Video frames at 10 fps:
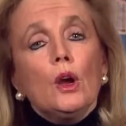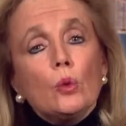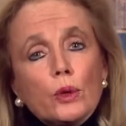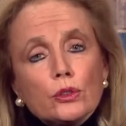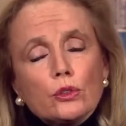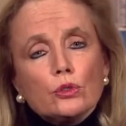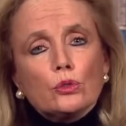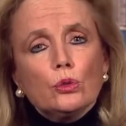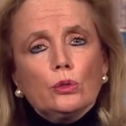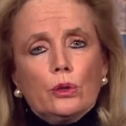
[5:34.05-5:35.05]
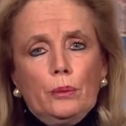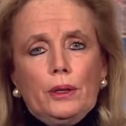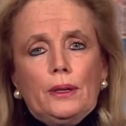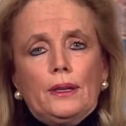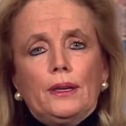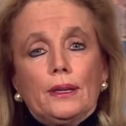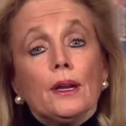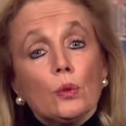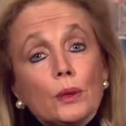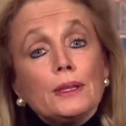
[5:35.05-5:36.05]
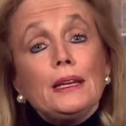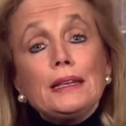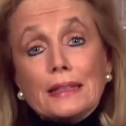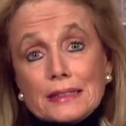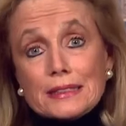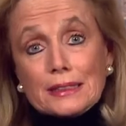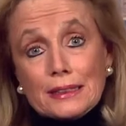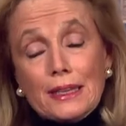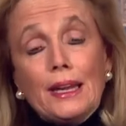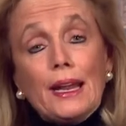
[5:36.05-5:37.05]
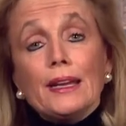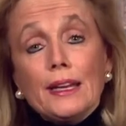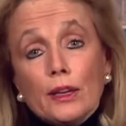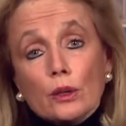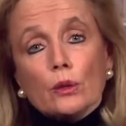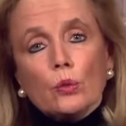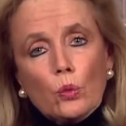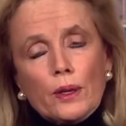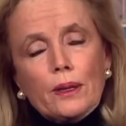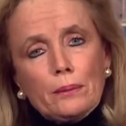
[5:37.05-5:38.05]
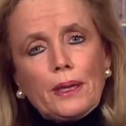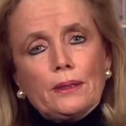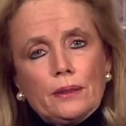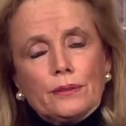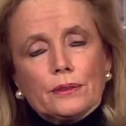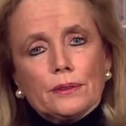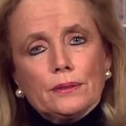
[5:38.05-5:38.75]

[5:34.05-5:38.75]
What does the school community need? Really listen and hear what can make a difference.